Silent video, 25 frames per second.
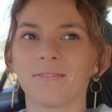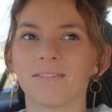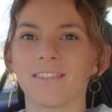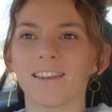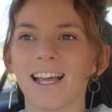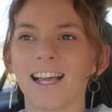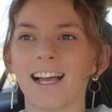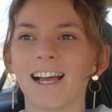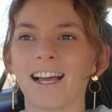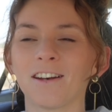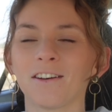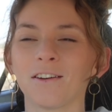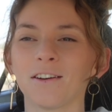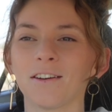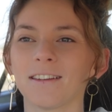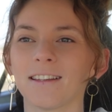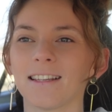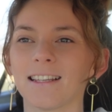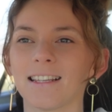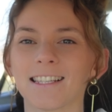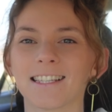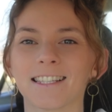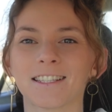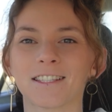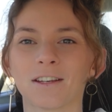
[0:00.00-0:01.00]
Like I know
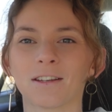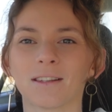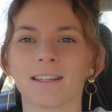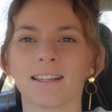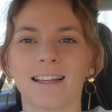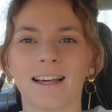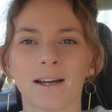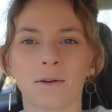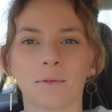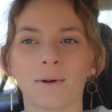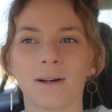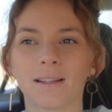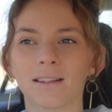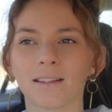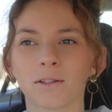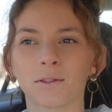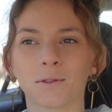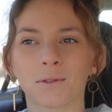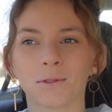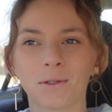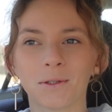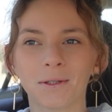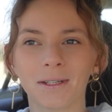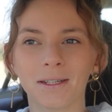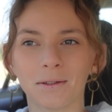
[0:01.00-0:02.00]
that this is only like one little
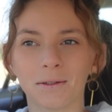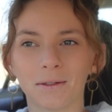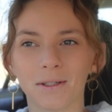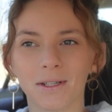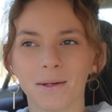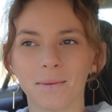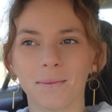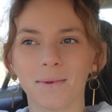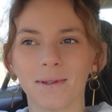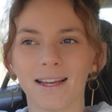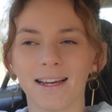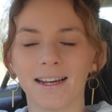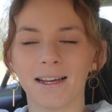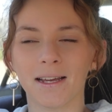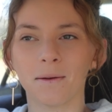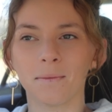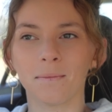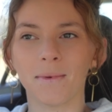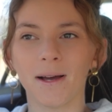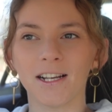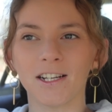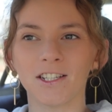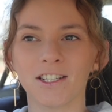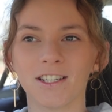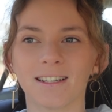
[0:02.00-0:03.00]
cookie order, but like
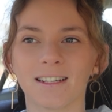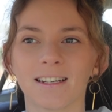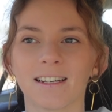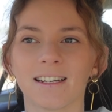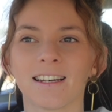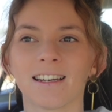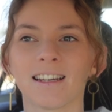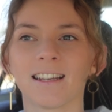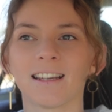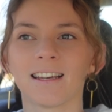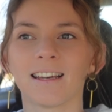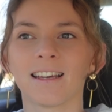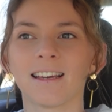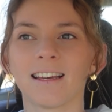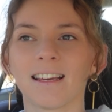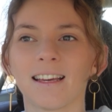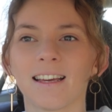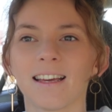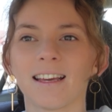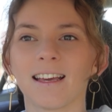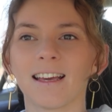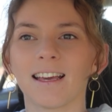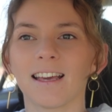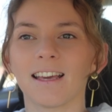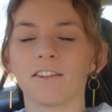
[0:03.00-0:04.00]
imagine
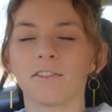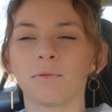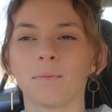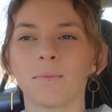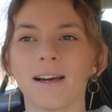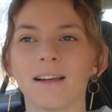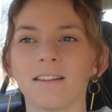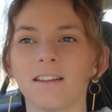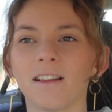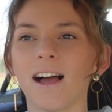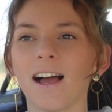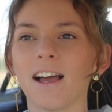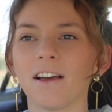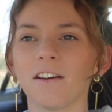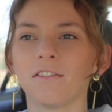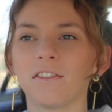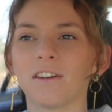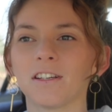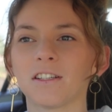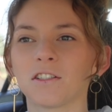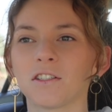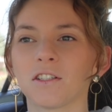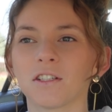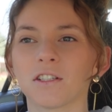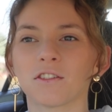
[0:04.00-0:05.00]
if my life
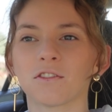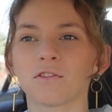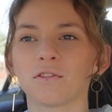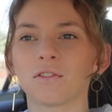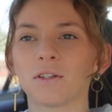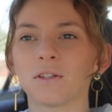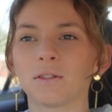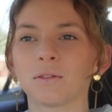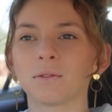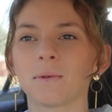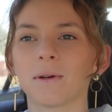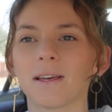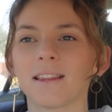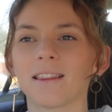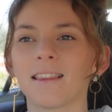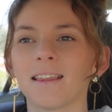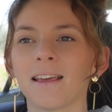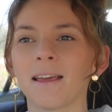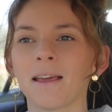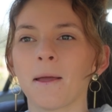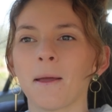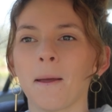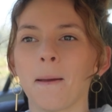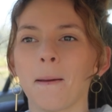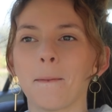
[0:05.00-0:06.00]
is just filled with
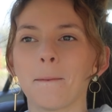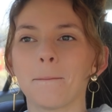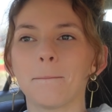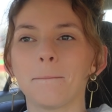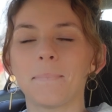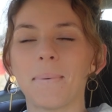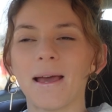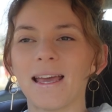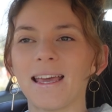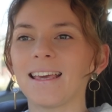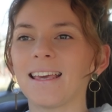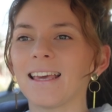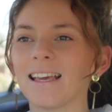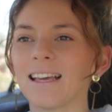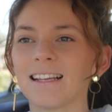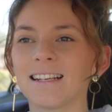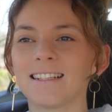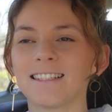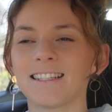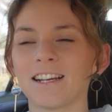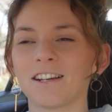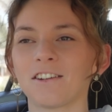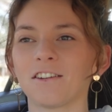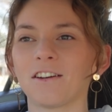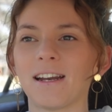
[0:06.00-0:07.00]
baking
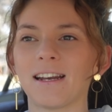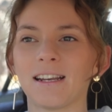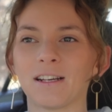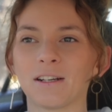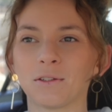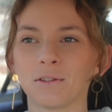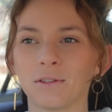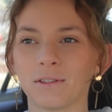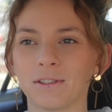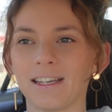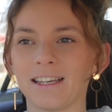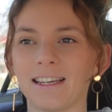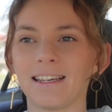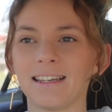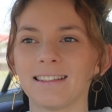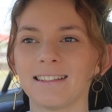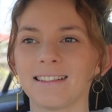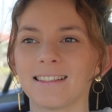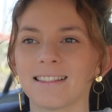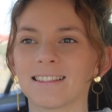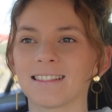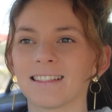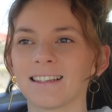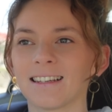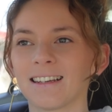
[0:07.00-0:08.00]
and decorating cookies,
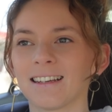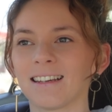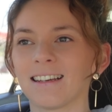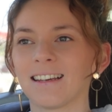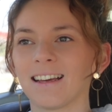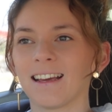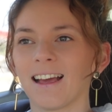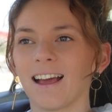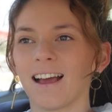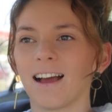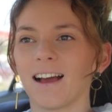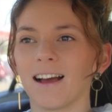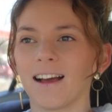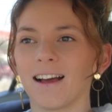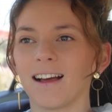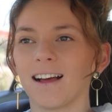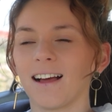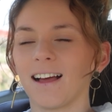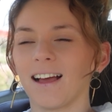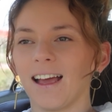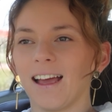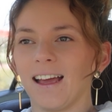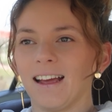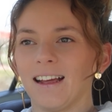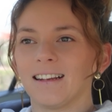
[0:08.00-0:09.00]

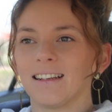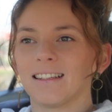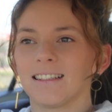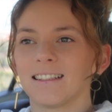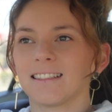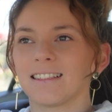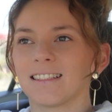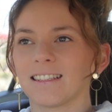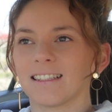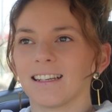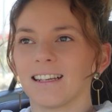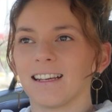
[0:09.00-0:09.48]
and